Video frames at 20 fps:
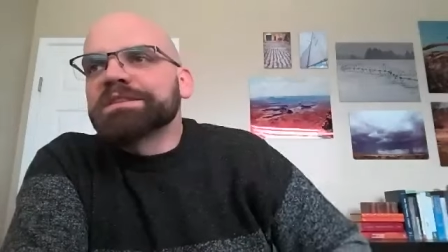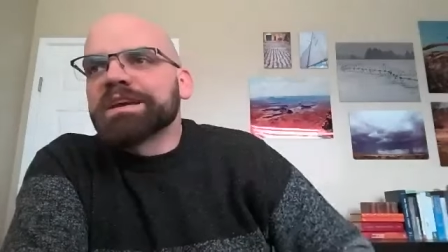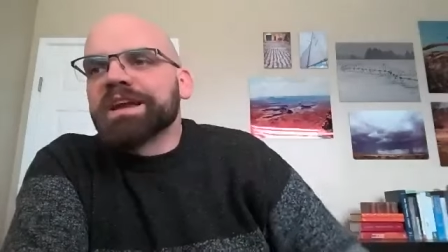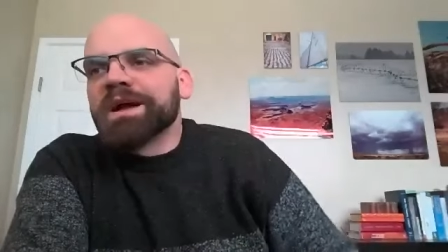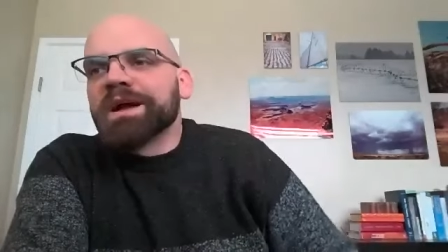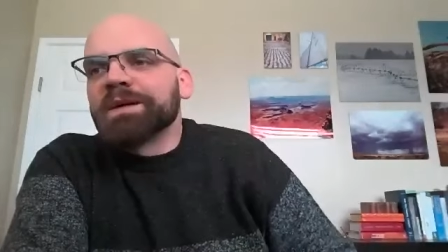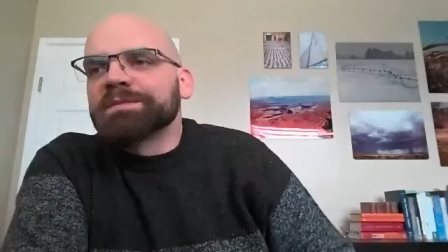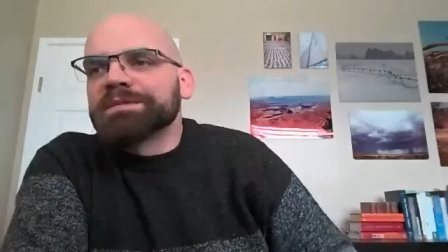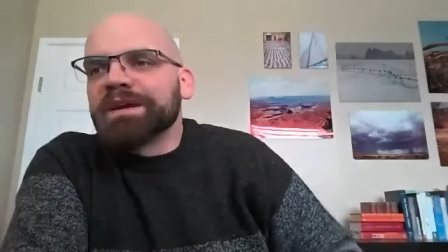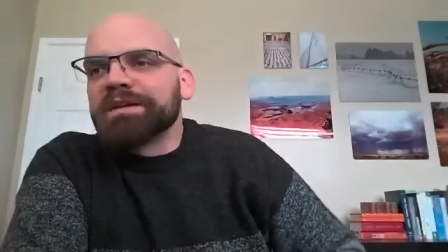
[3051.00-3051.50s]
that
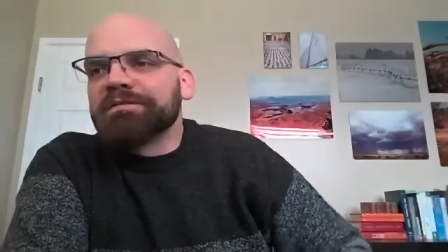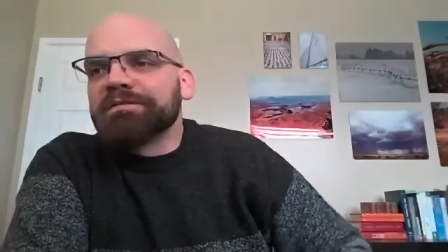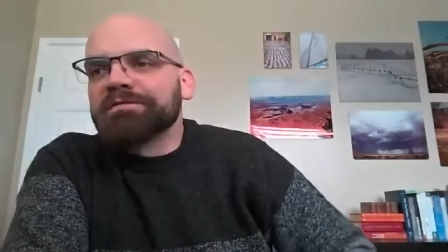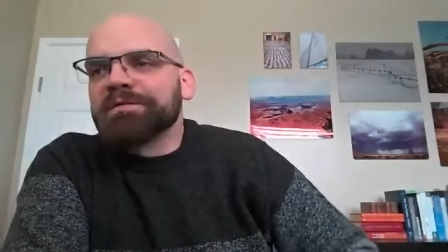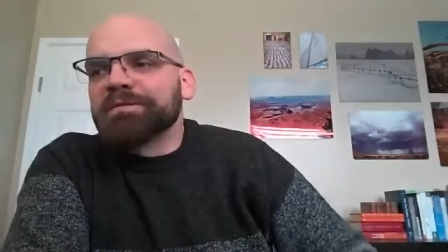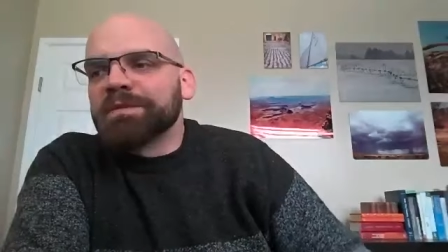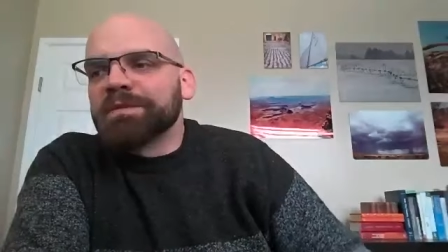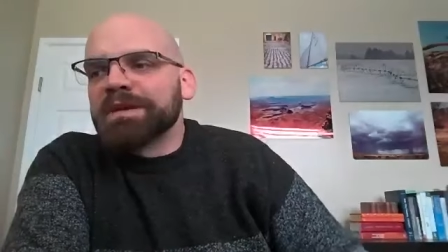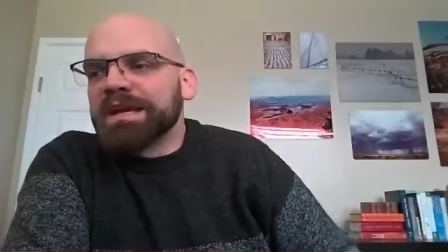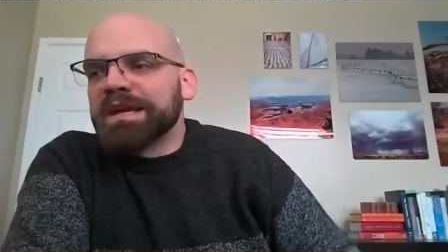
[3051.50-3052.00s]
comes up
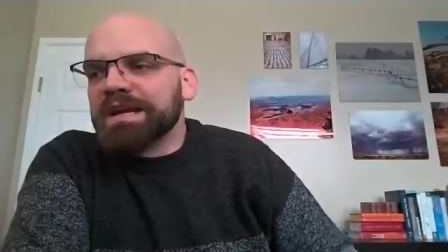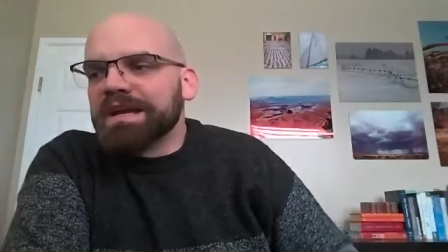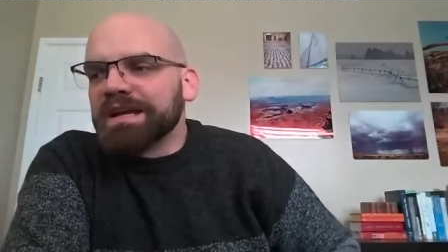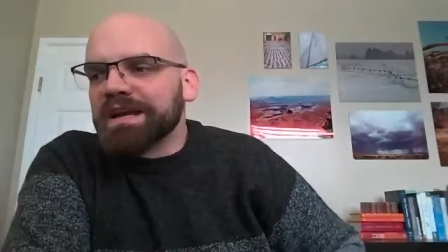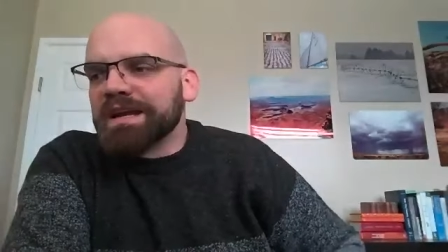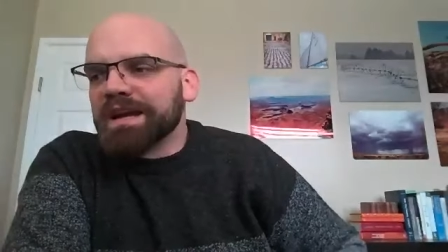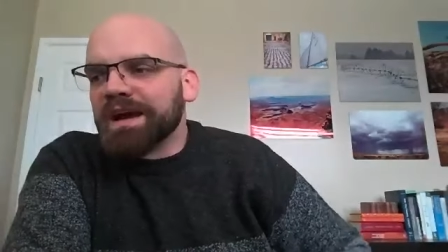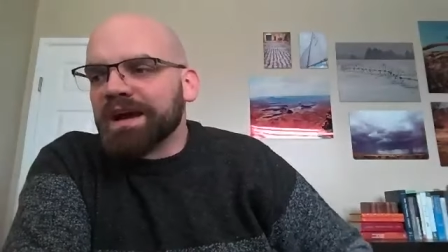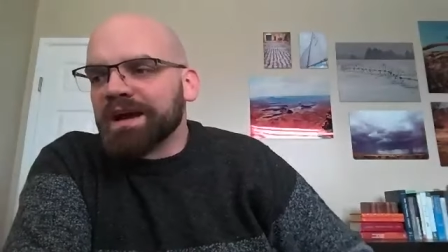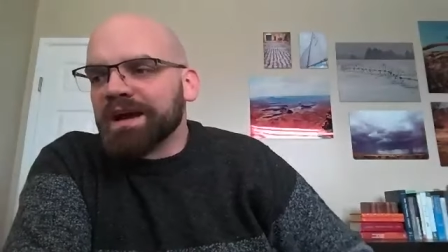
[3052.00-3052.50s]
for
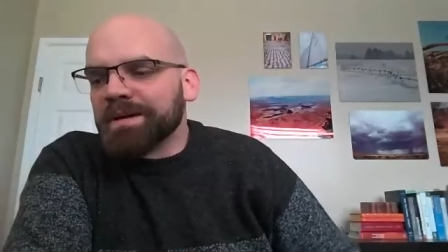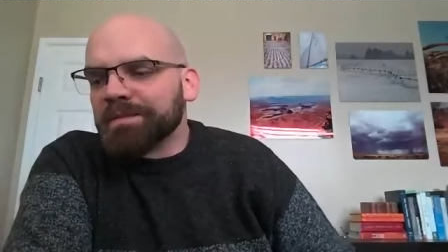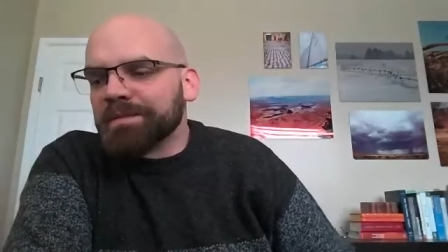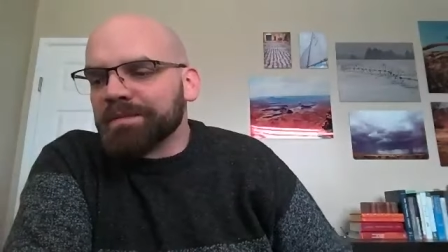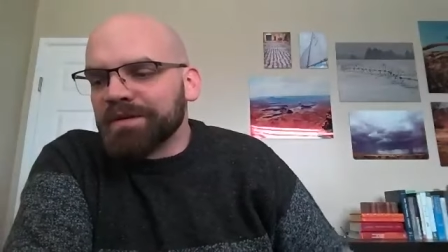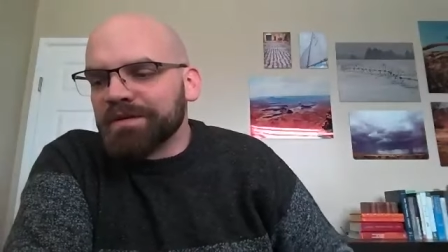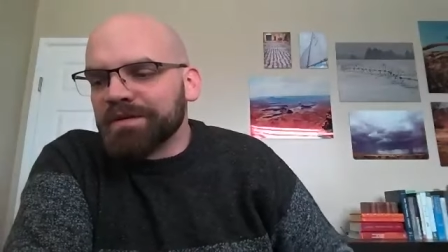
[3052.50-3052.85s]
me, um,